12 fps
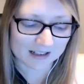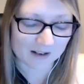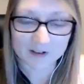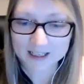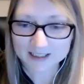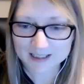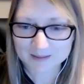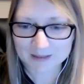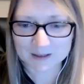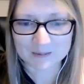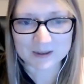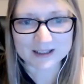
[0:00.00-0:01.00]
affected
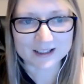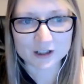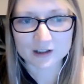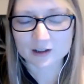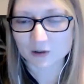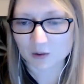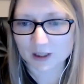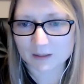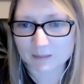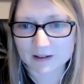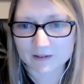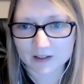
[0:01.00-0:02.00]
me was just scrolling
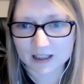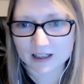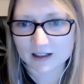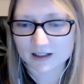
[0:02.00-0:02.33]
my feed